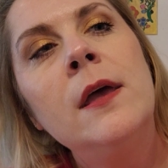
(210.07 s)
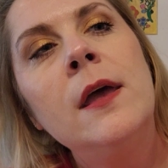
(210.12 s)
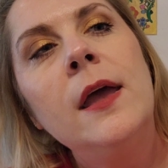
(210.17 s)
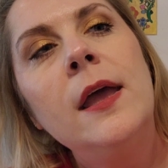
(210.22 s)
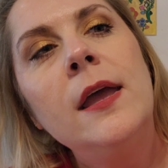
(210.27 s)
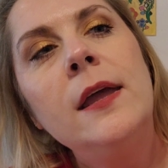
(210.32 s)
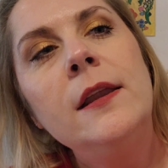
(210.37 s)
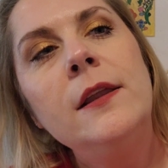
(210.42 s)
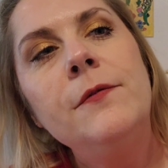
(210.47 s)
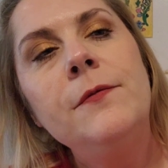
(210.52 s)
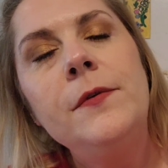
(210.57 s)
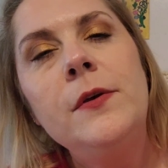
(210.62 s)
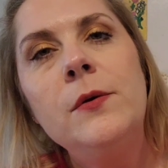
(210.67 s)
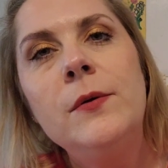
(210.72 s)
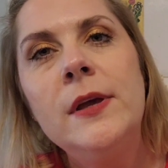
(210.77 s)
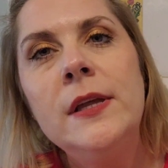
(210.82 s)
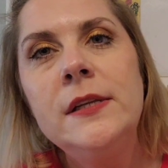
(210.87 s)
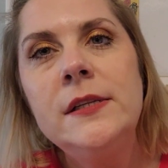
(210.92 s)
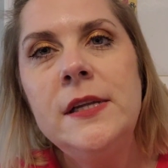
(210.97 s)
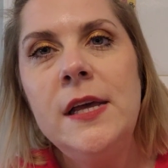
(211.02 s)
And if you
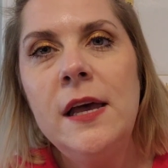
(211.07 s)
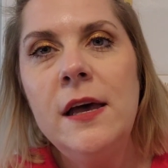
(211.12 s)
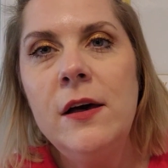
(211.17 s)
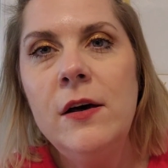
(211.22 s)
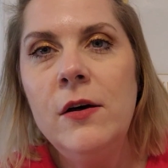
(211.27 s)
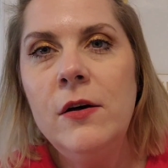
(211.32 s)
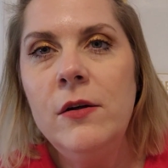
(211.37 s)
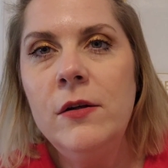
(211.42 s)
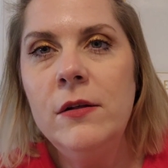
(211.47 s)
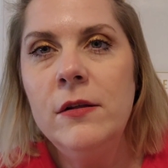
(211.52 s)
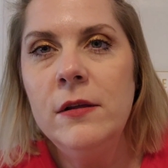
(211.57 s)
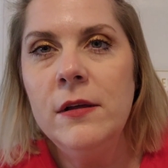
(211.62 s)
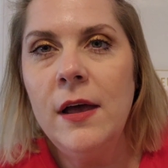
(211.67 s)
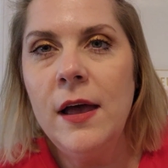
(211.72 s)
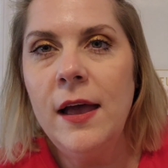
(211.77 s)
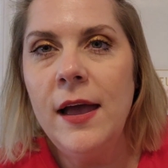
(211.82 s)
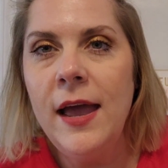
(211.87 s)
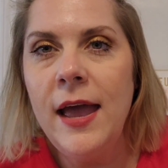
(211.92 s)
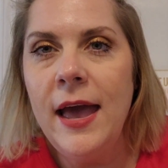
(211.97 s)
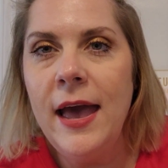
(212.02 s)
can tell,
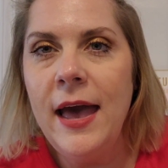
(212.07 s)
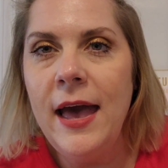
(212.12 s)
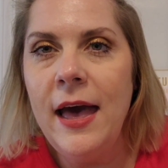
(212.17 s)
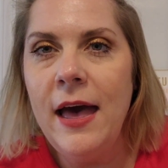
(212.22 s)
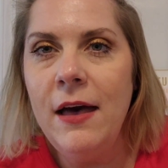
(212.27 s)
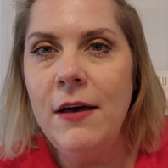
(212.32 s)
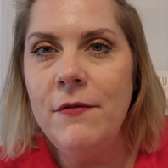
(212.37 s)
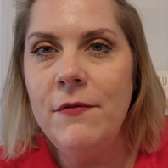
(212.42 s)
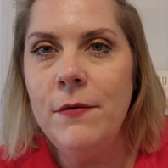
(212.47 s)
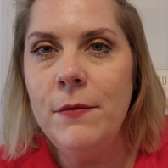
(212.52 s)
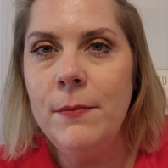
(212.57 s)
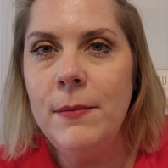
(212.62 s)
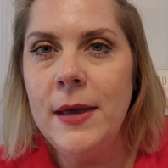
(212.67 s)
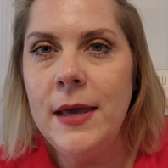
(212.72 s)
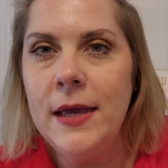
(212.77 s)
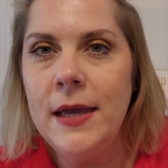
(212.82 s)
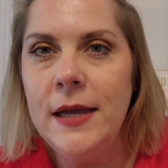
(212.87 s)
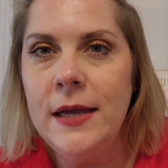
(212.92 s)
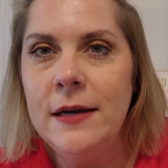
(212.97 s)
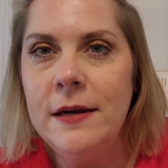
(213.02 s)
I have
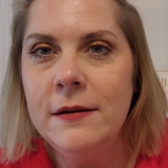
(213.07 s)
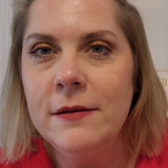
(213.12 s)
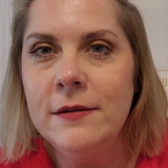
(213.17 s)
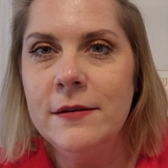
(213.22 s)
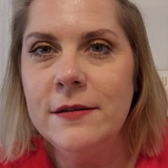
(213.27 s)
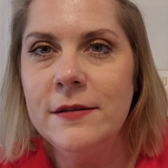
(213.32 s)
made